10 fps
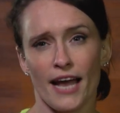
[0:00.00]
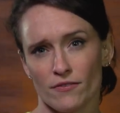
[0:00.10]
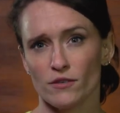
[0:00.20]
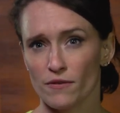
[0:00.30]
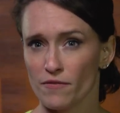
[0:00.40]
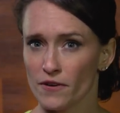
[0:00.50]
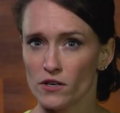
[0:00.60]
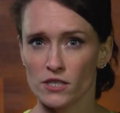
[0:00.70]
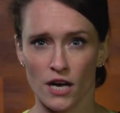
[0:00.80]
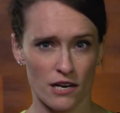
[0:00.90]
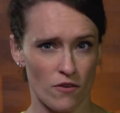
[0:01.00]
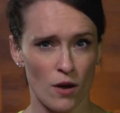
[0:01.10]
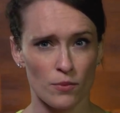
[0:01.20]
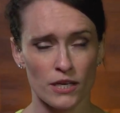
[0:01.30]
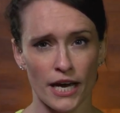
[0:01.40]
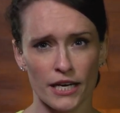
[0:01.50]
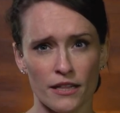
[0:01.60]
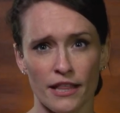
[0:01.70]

have to fulfill is kind of complicated.